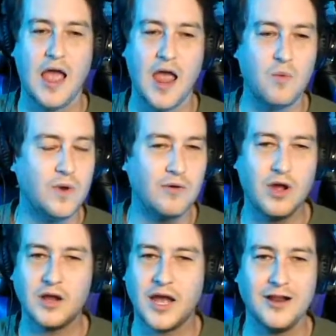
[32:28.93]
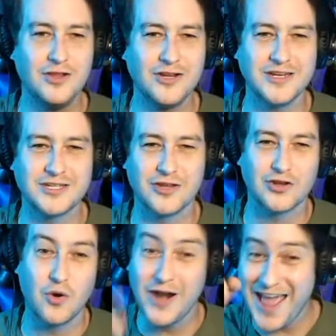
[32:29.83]
and we were all kind of looking at each other
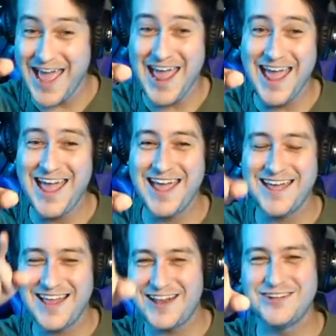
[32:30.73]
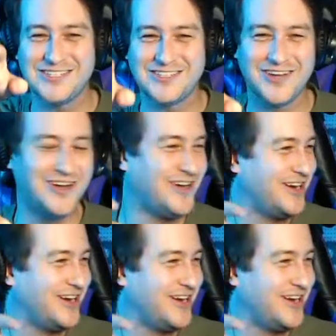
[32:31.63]
going, hey, that looks
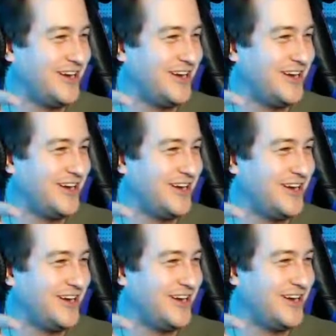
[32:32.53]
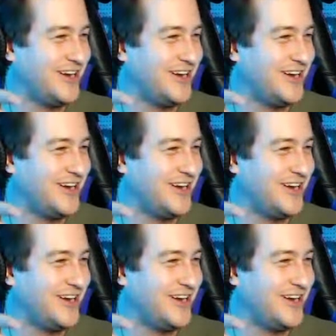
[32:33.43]
good, and hey, that looks good too.
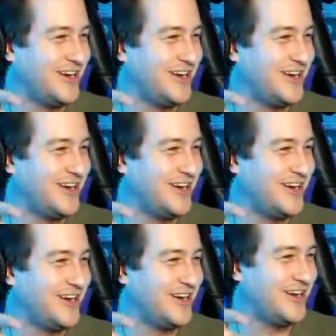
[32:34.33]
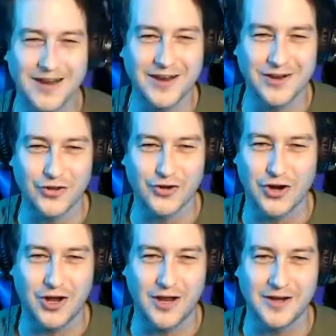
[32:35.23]
I've never had that at another
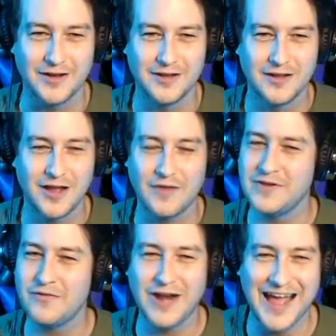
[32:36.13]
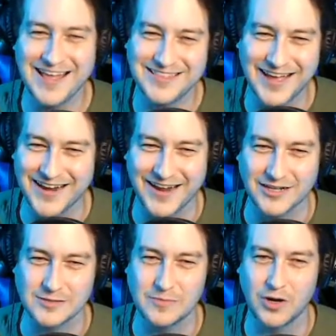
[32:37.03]
con. I've never had that at
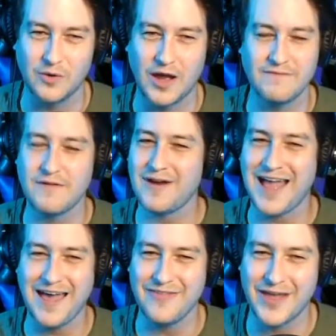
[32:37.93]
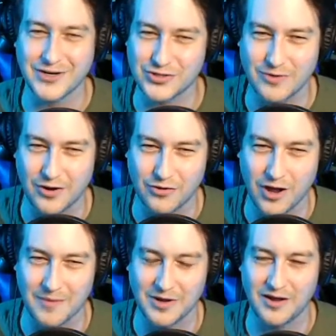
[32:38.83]
Expo. I've never had that at Toronto
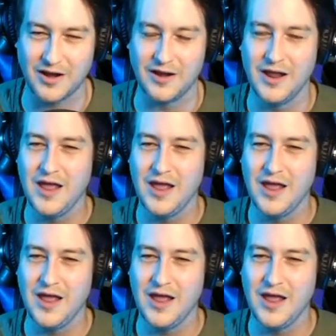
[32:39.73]
Comic Con.